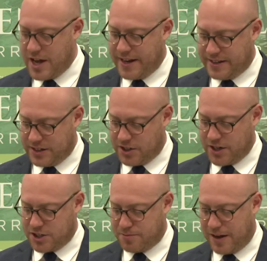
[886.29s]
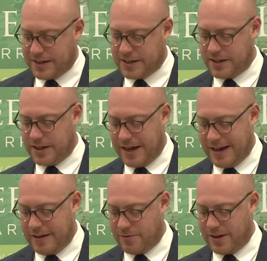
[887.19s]
he did turn his mind to
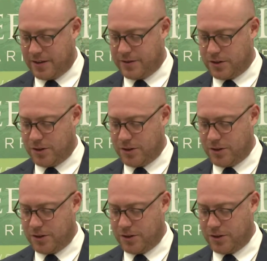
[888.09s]
the relevant